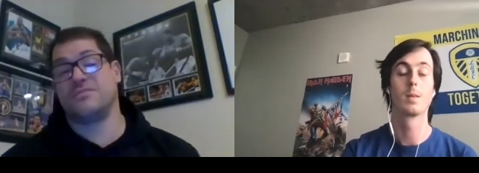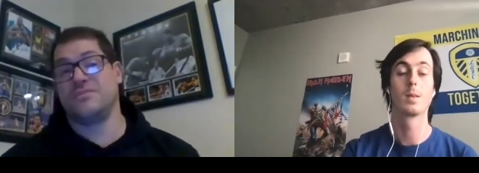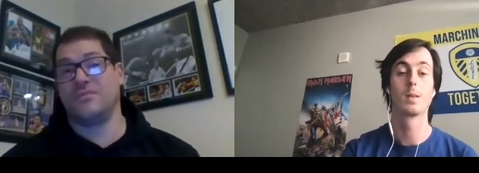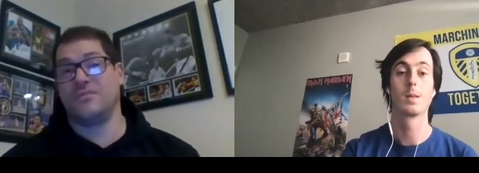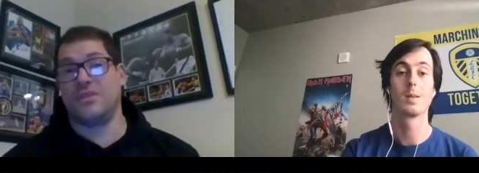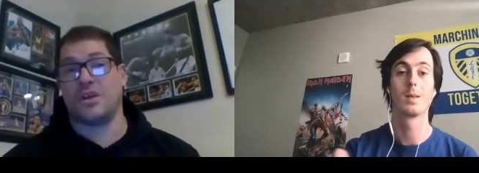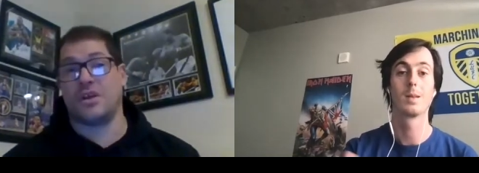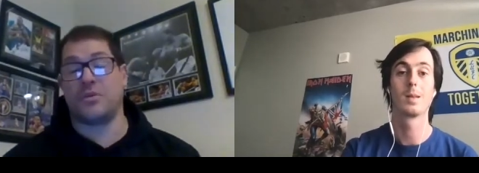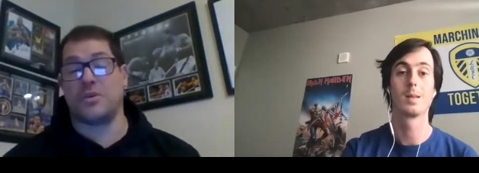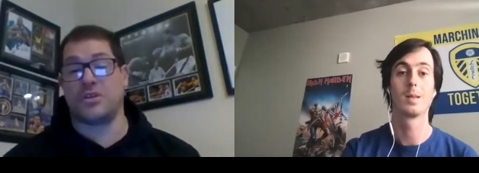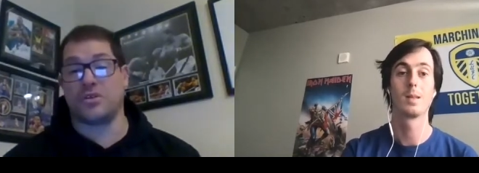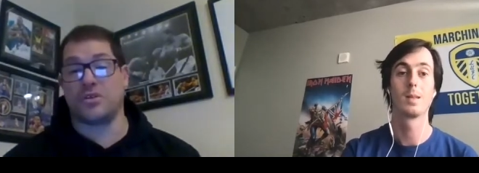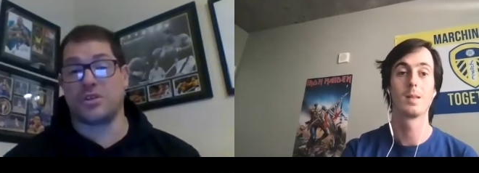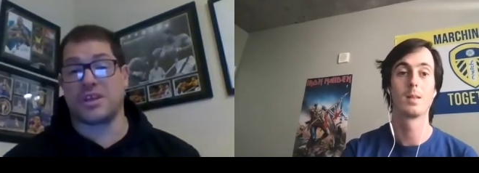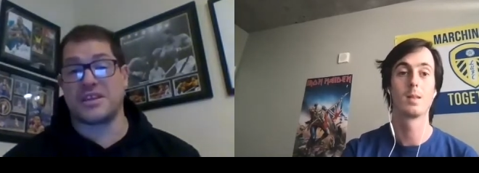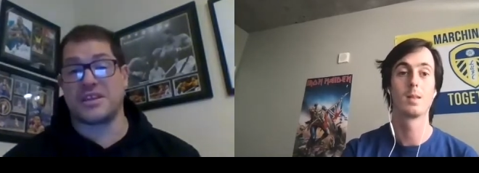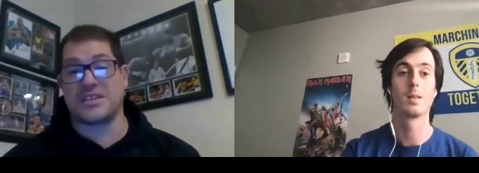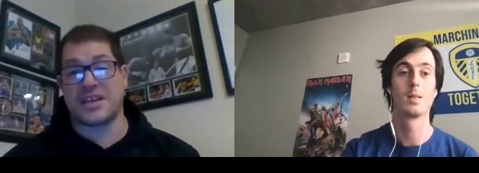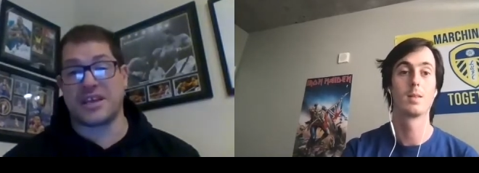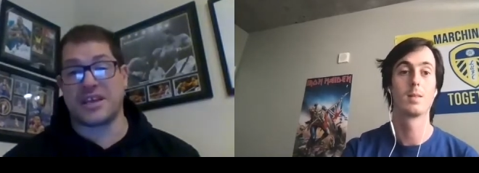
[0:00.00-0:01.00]
Speaker 1: you know, we thought
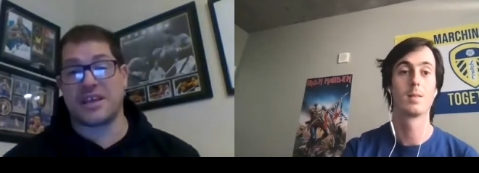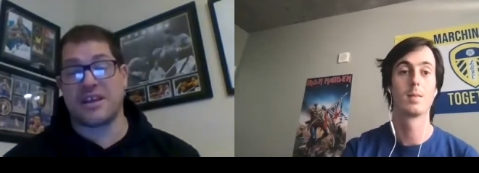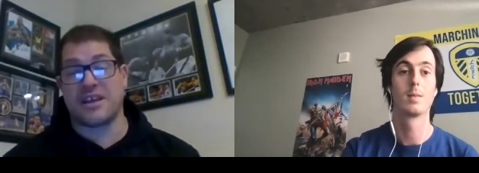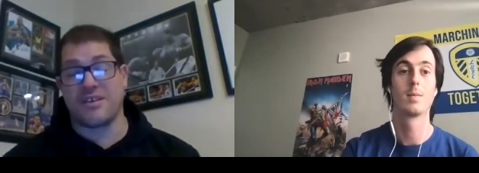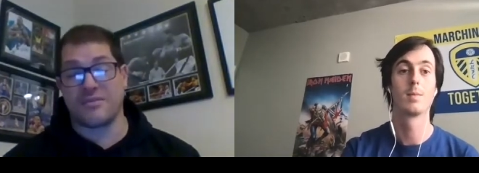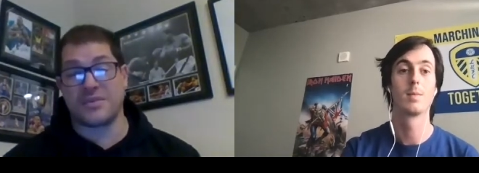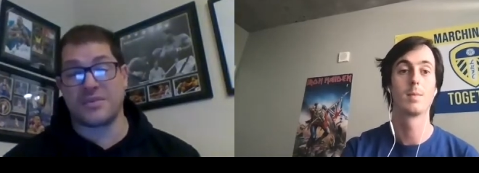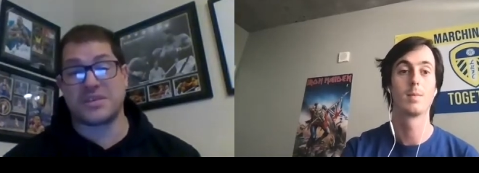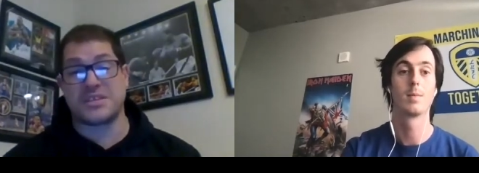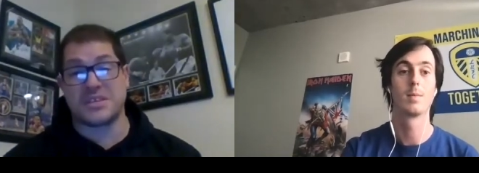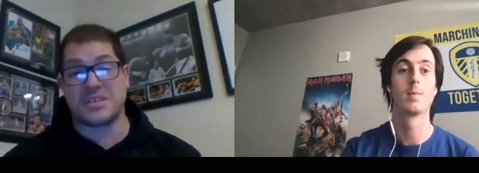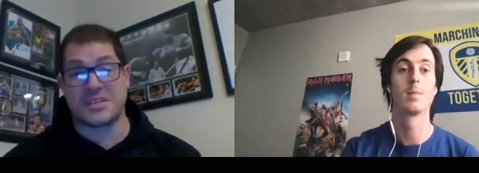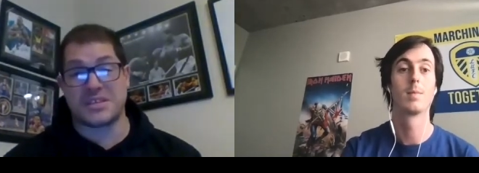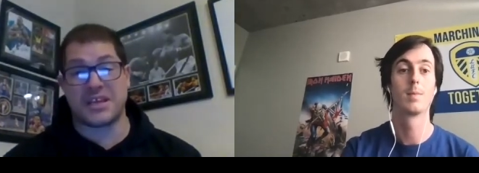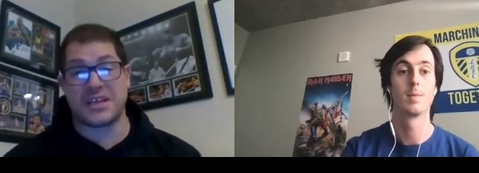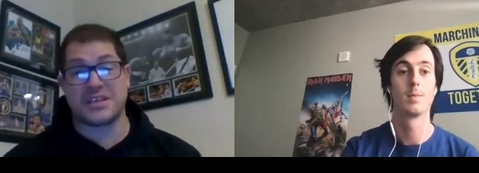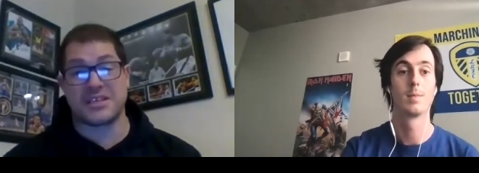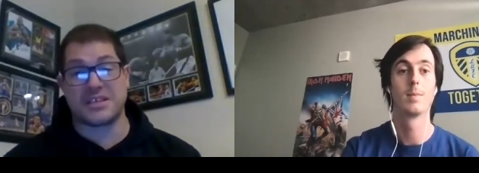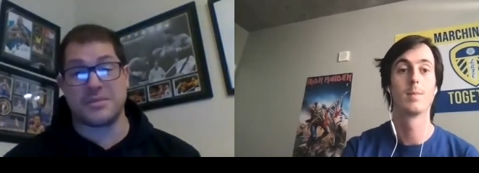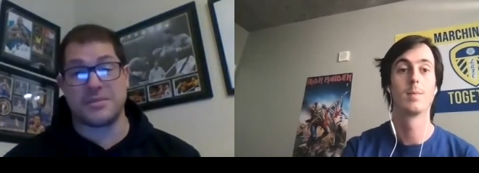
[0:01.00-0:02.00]
they'd take care of business
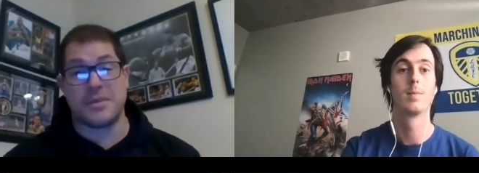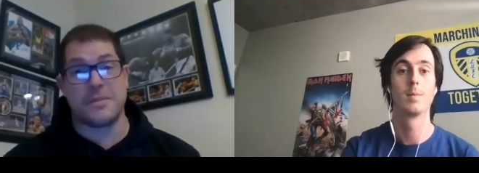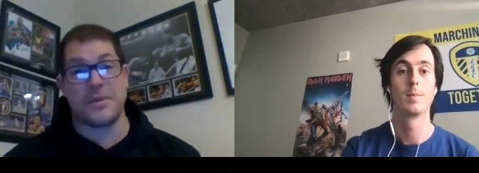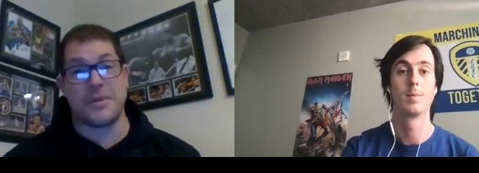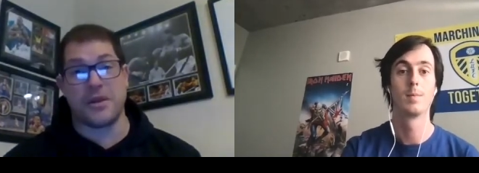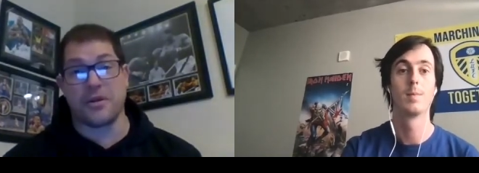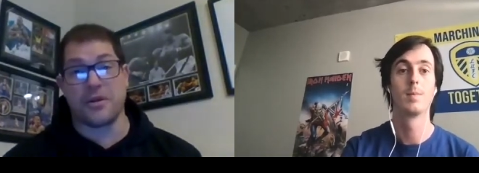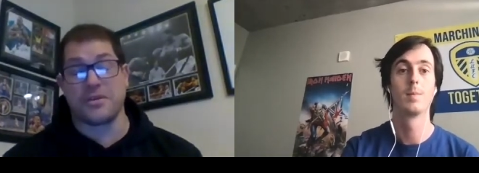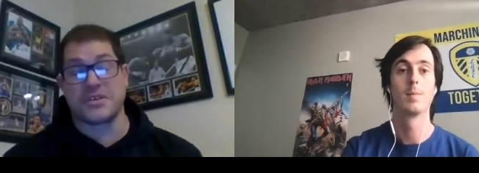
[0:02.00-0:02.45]
against Namibia